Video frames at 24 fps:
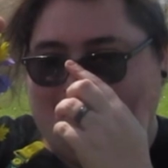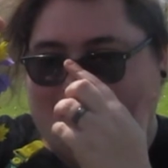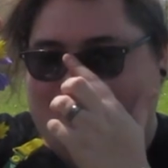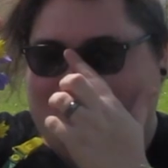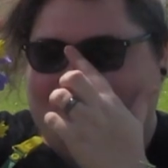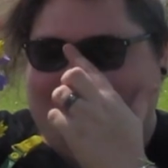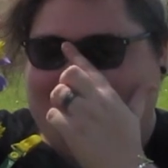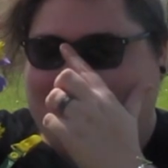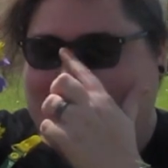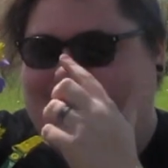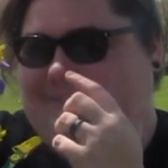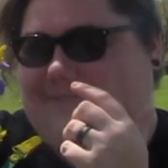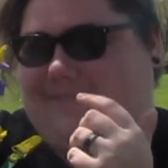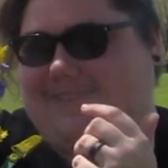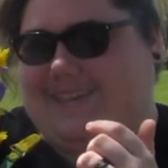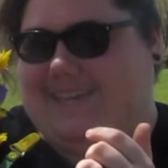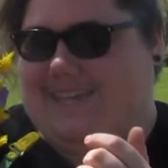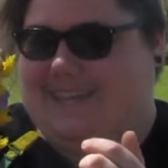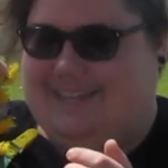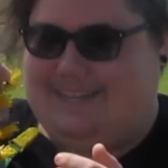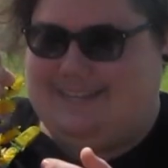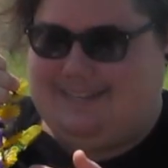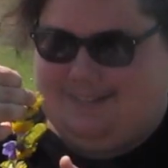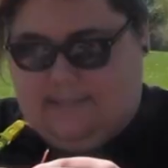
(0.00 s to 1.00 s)
proud of
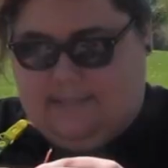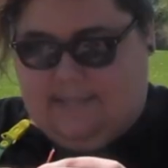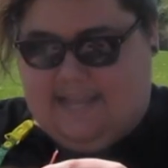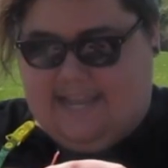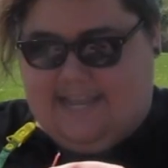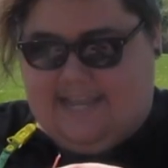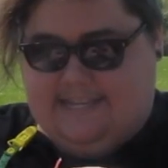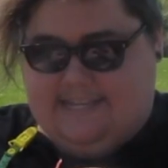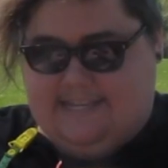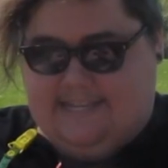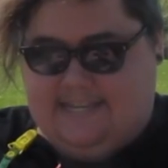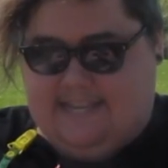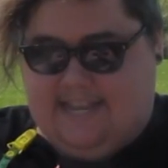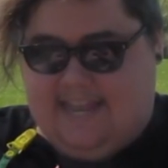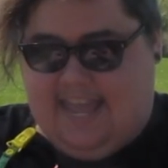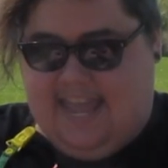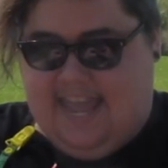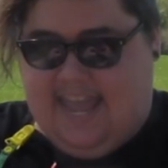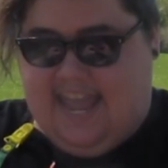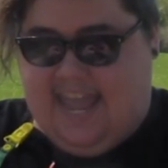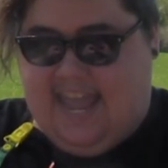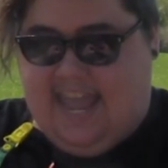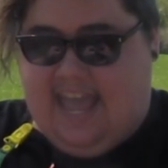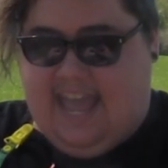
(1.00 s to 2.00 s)
it. Like
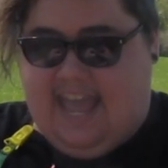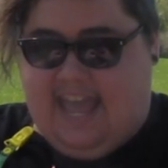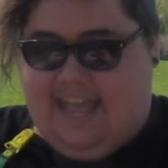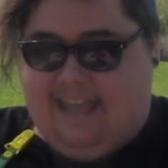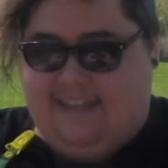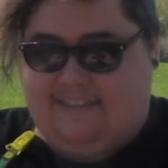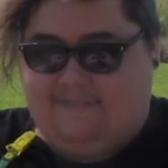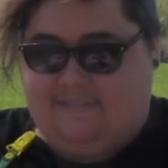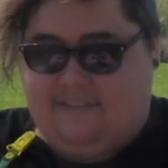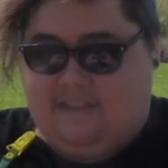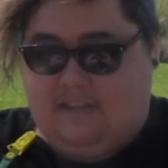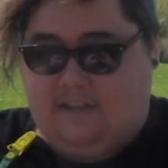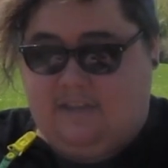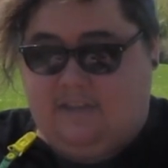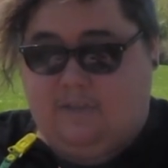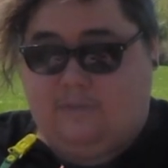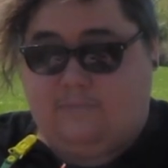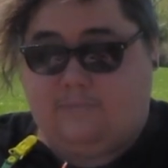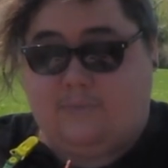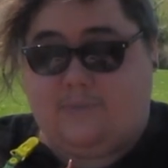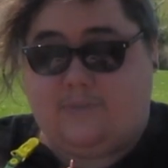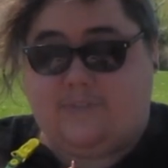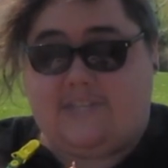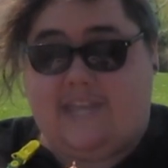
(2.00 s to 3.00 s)
today, I've done
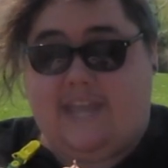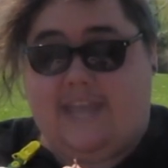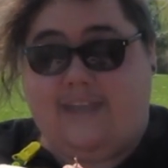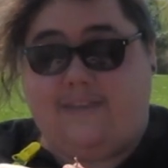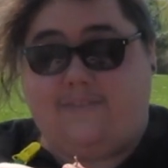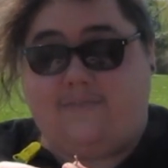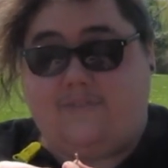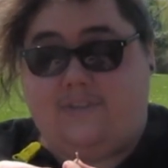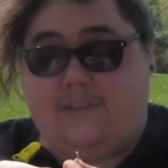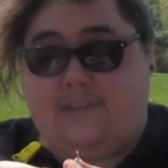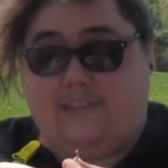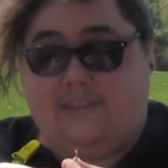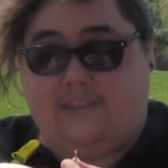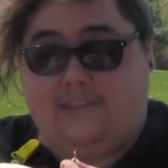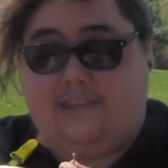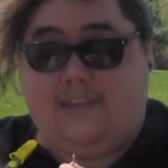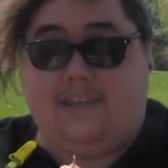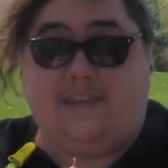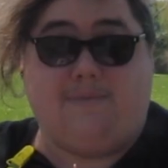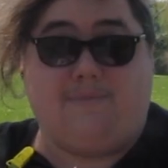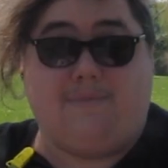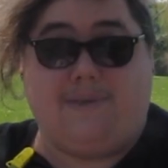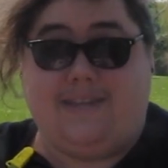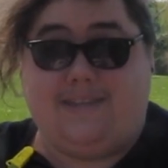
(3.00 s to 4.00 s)
almost everything
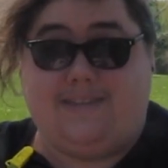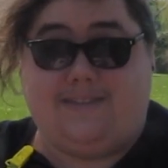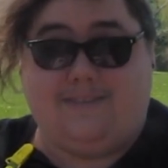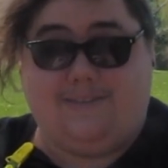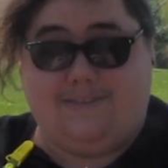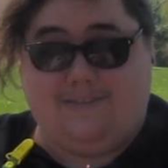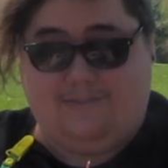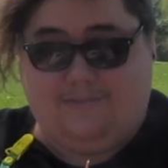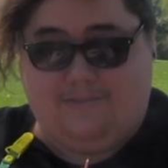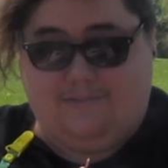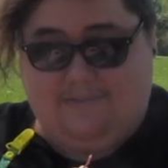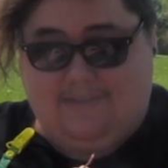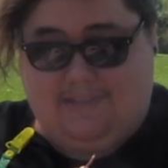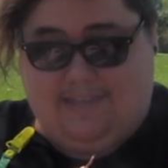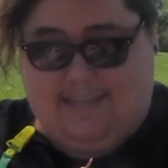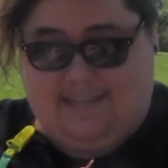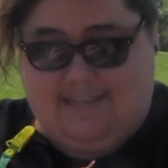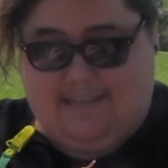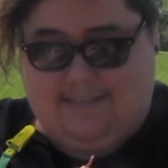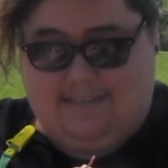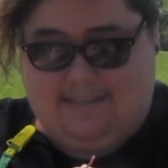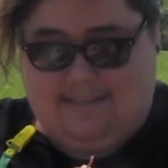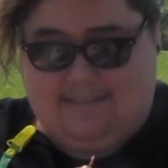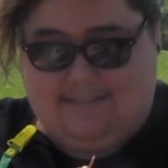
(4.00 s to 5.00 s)
on my to-do
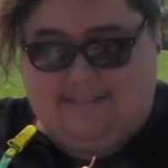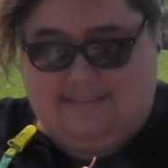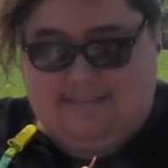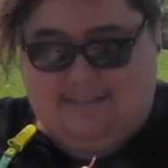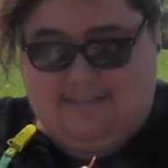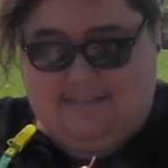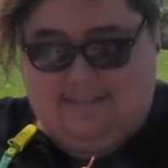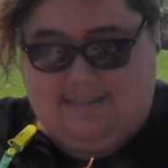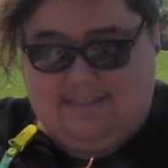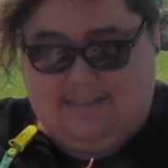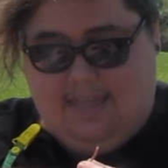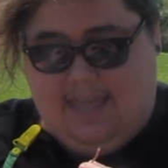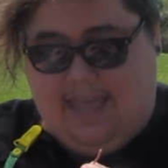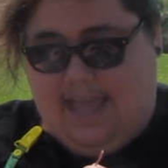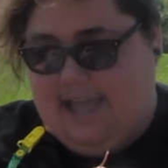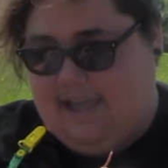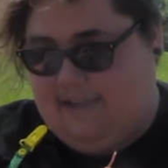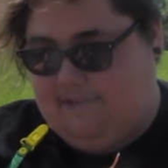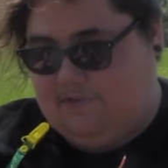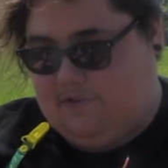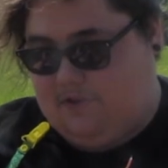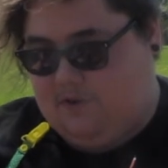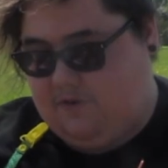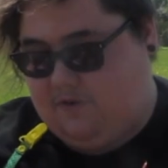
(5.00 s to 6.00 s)
list
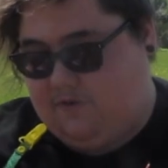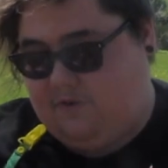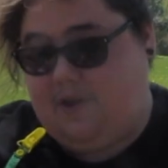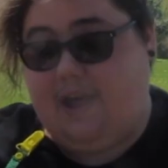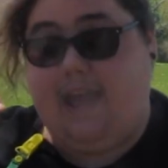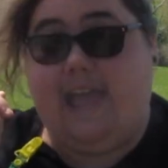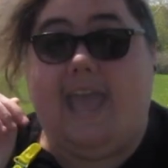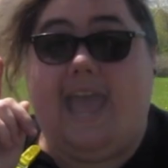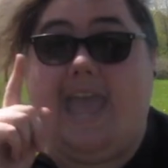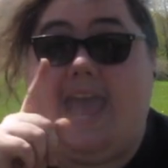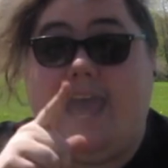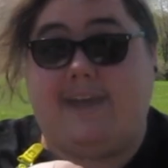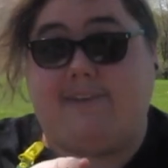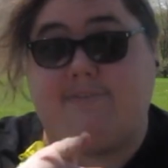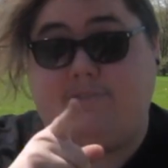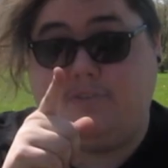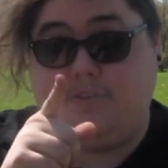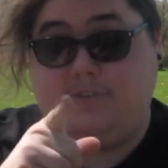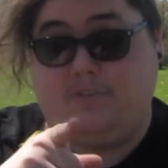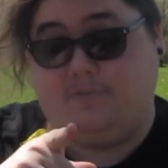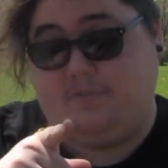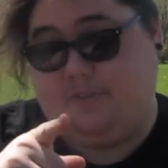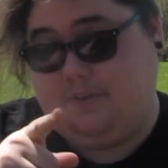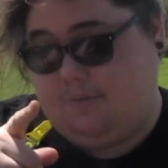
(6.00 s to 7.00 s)
after
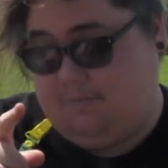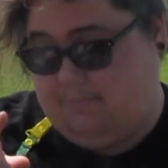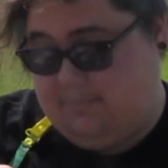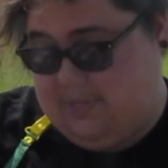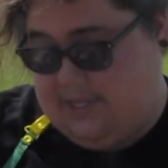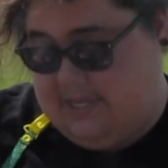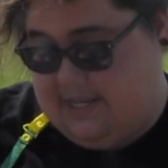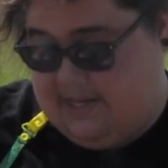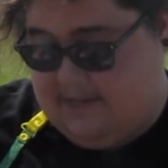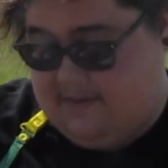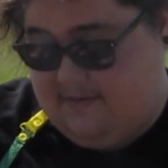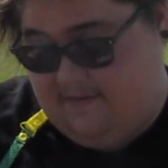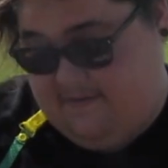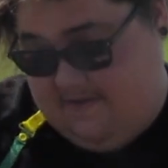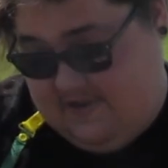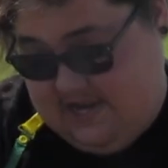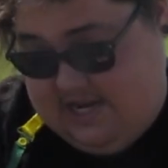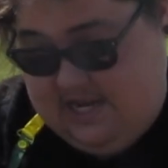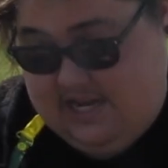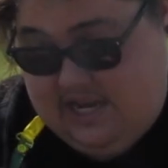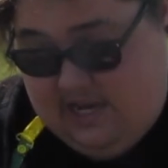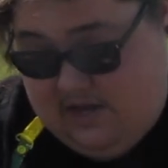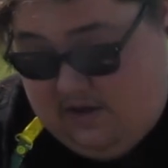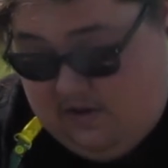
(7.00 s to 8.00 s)
after filming this
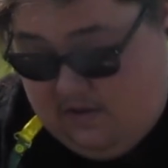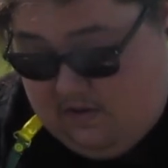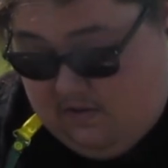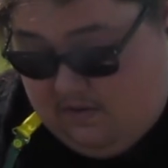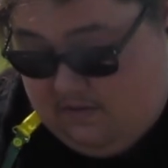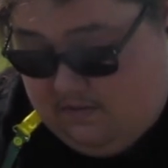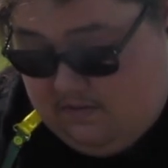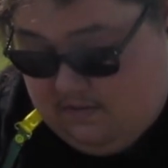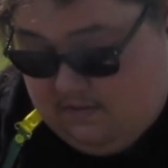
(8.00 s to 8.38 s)
video,